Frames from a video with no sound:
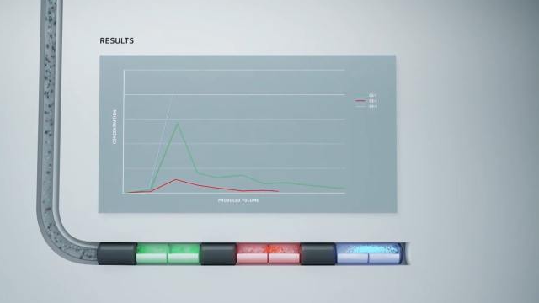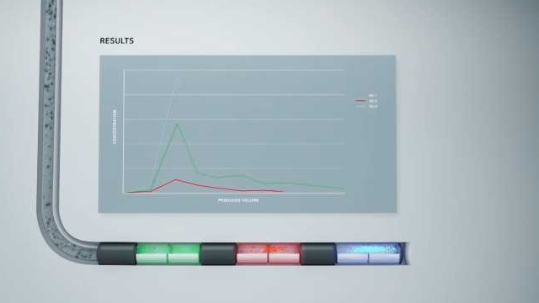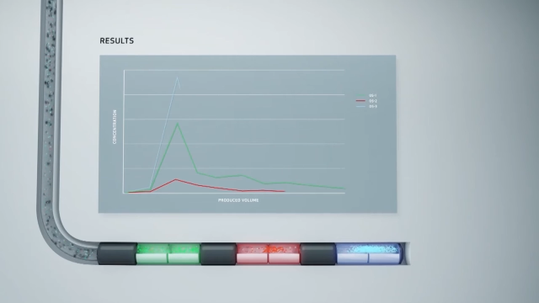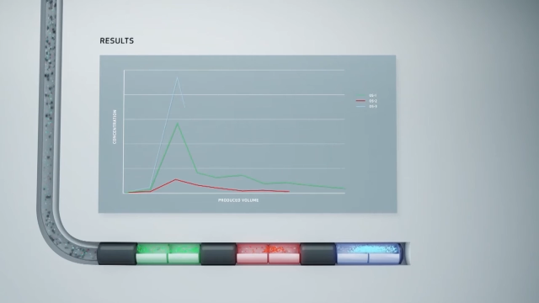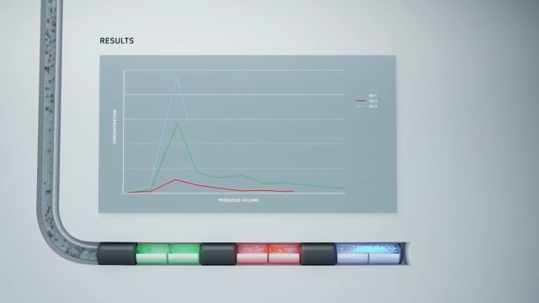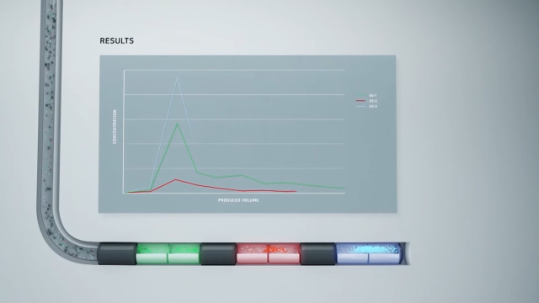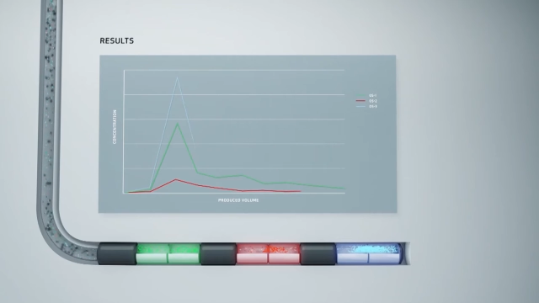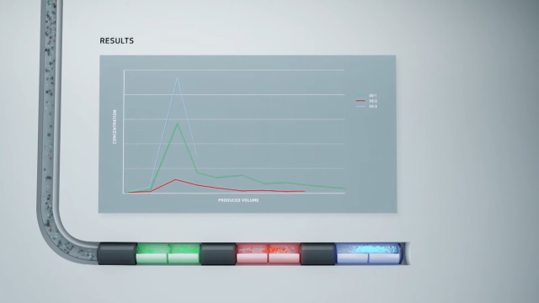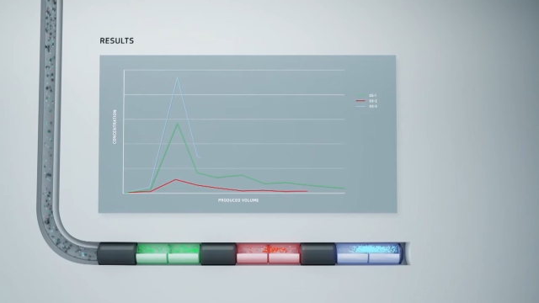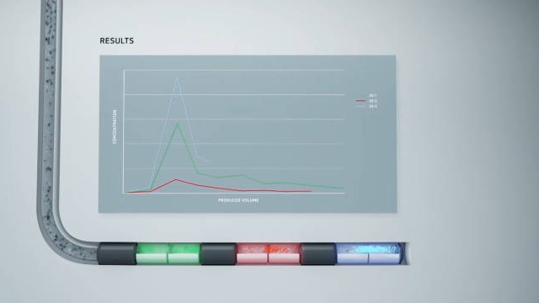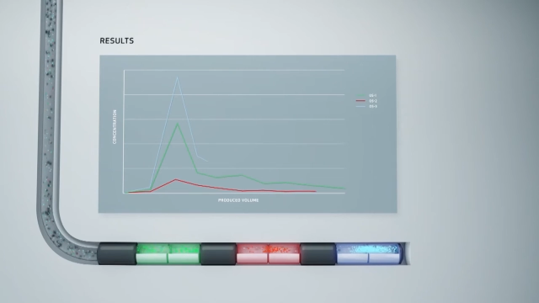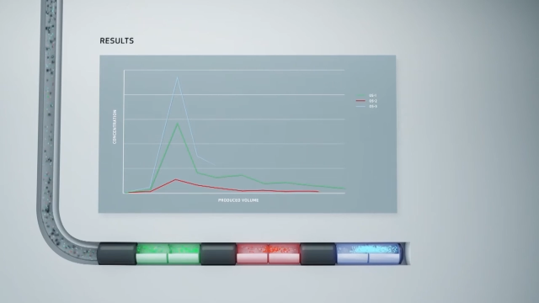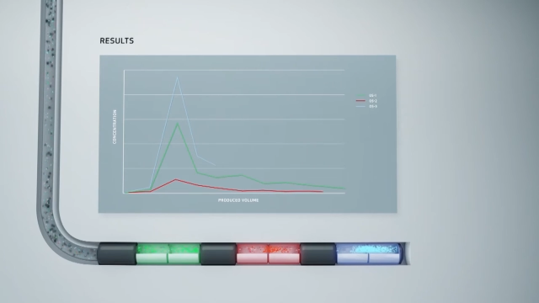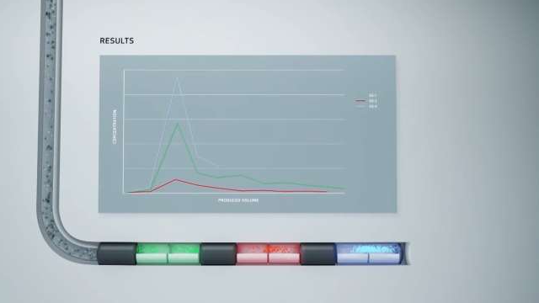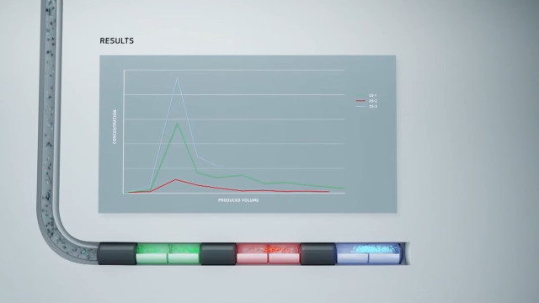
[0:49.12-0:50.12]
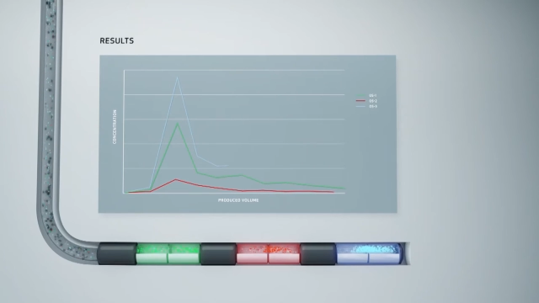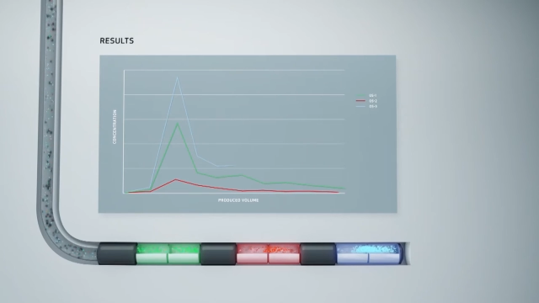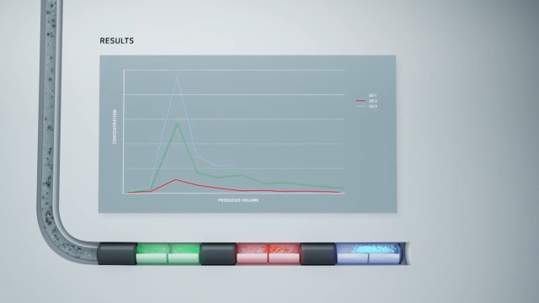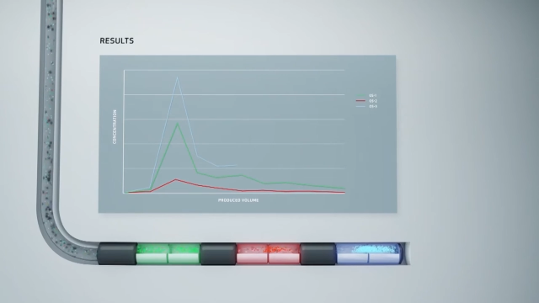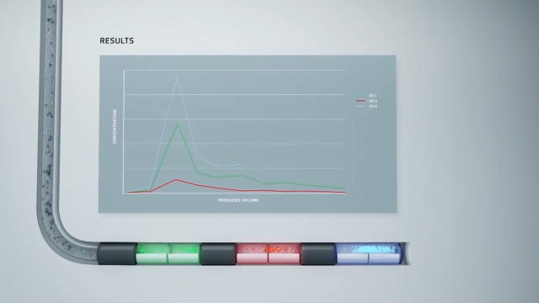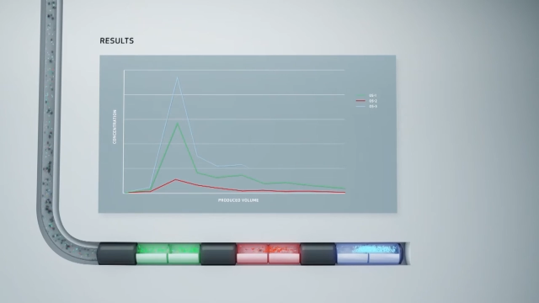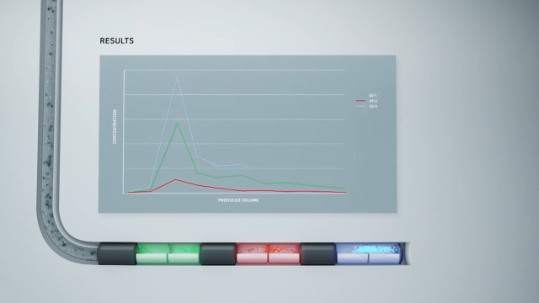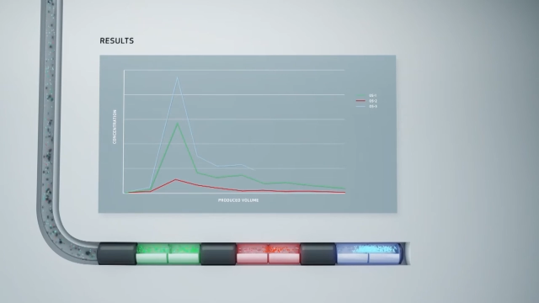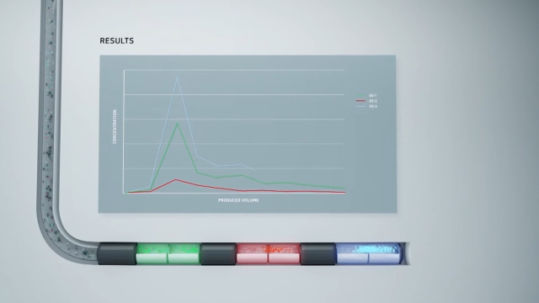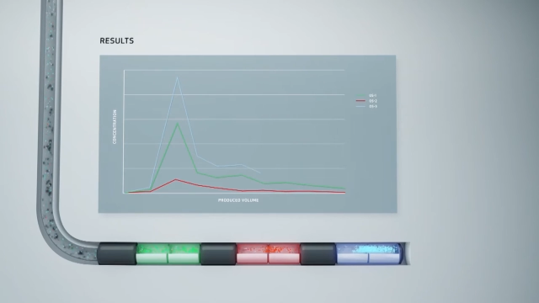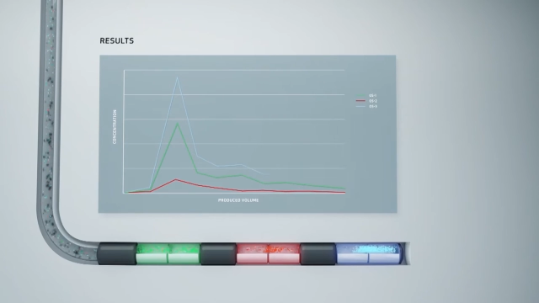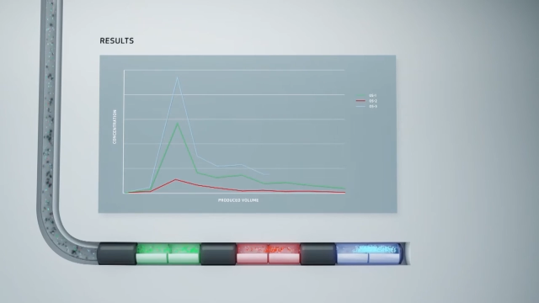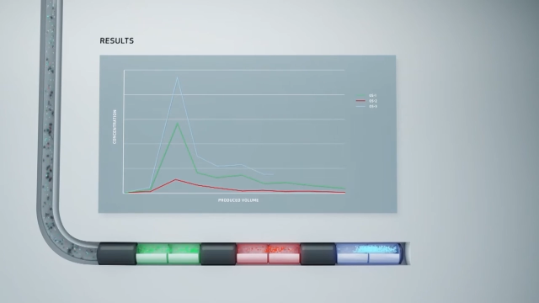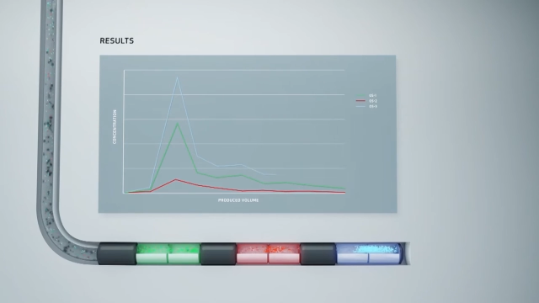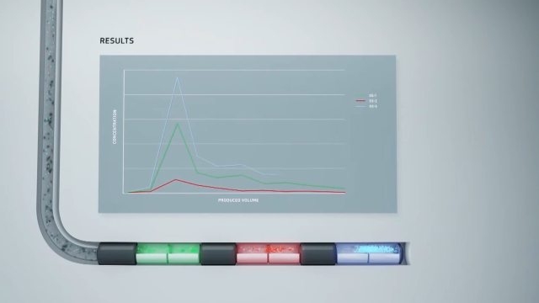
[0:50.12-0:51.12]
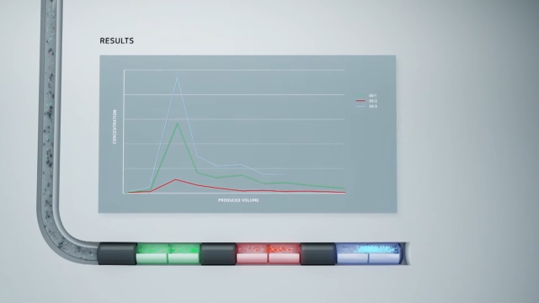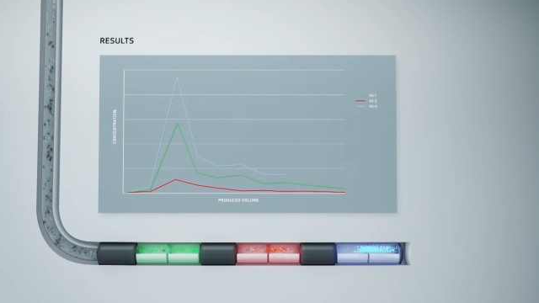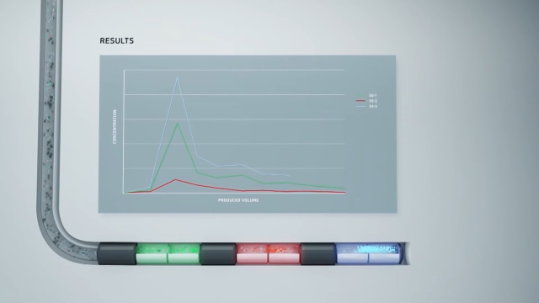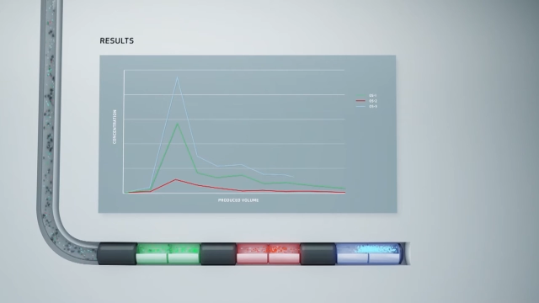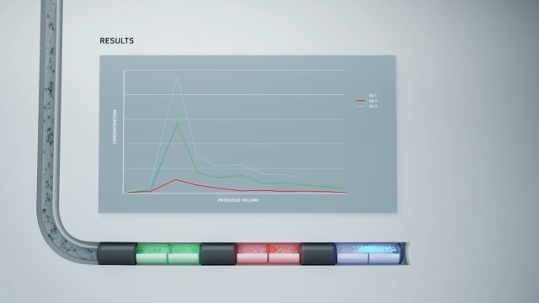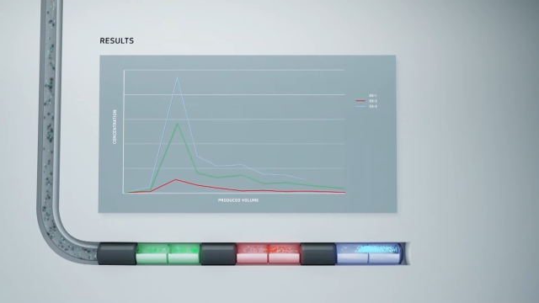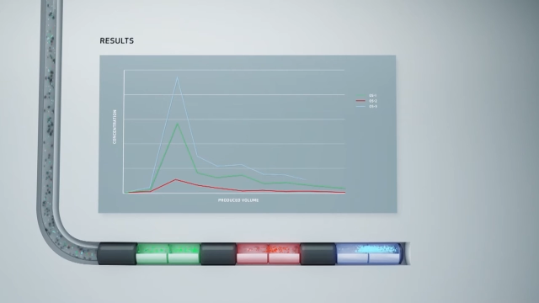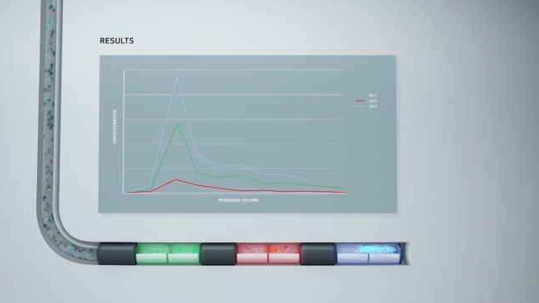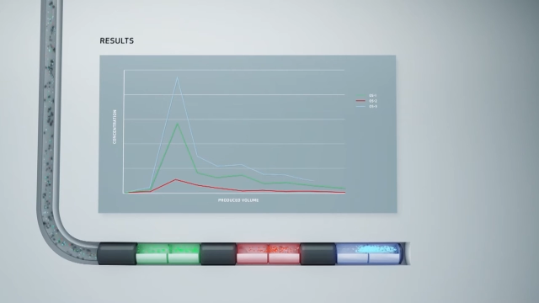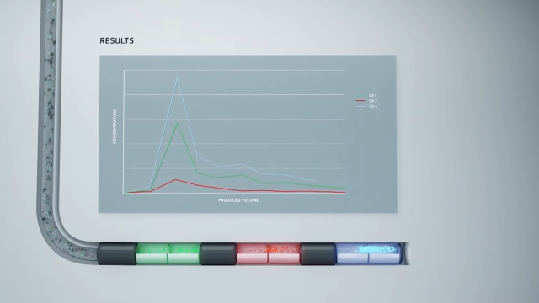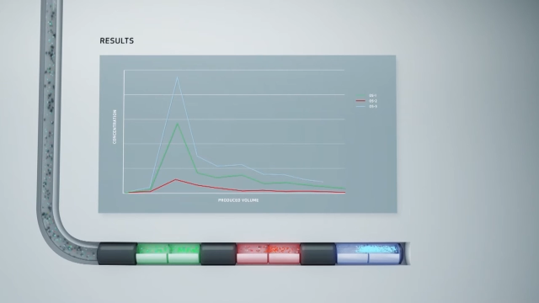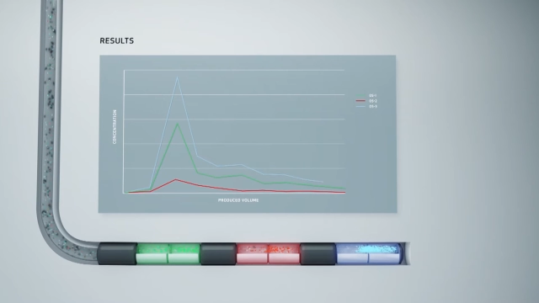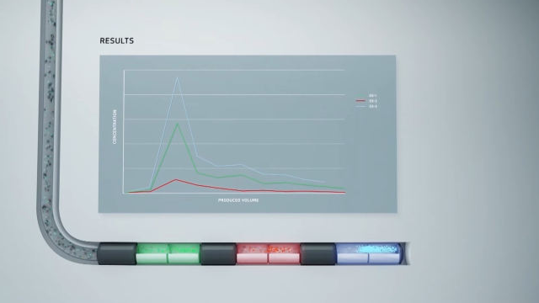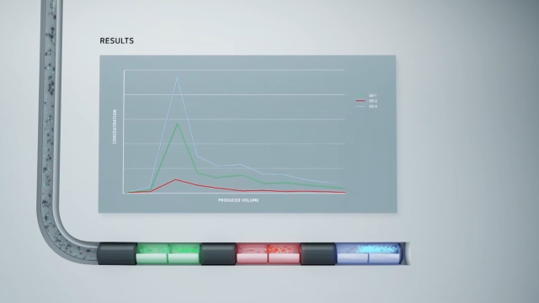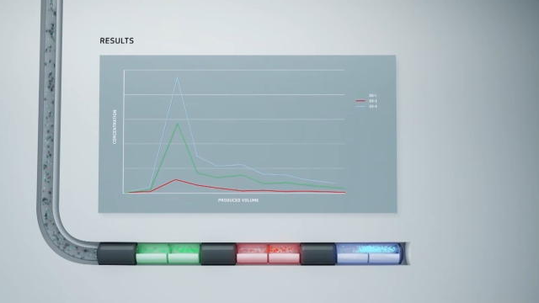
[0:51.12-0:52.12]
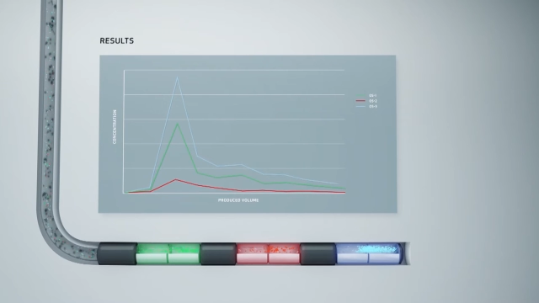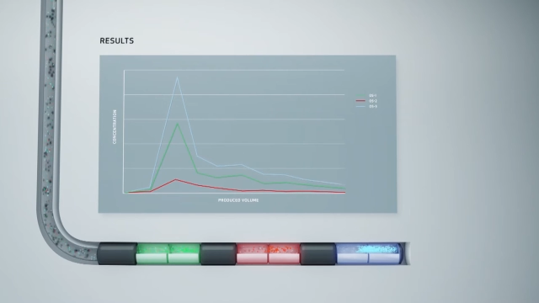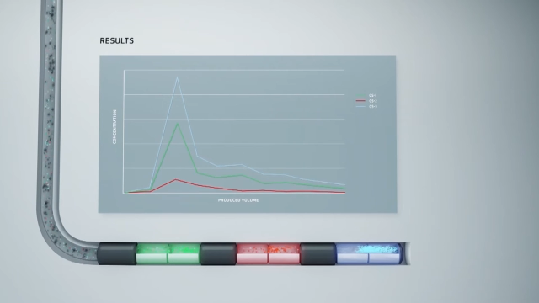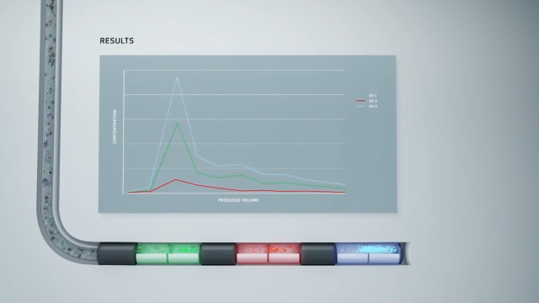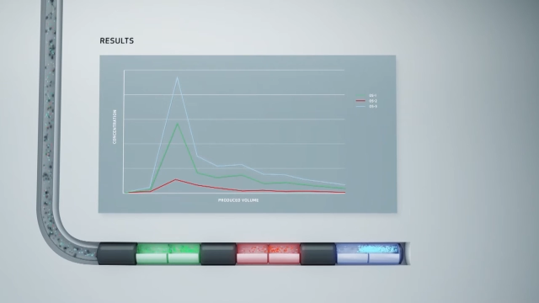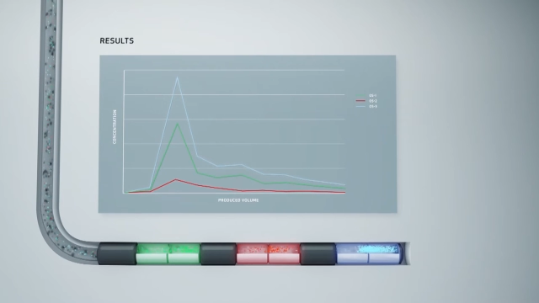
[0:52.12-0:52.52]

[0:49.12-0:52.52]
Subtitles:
(no speaker visible)